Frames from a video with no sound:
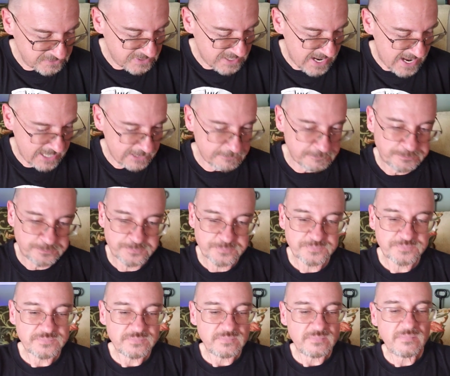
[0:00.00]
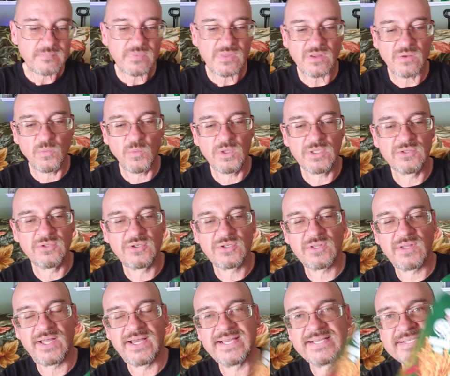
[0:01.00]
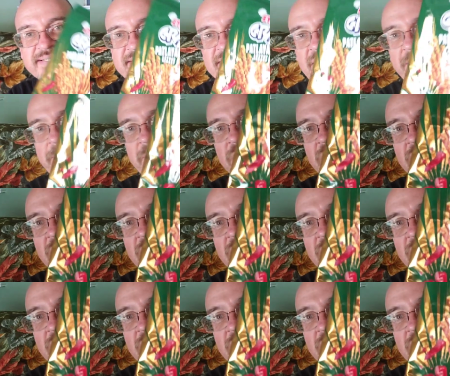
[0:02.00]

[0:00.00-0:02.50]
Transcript: got what look like some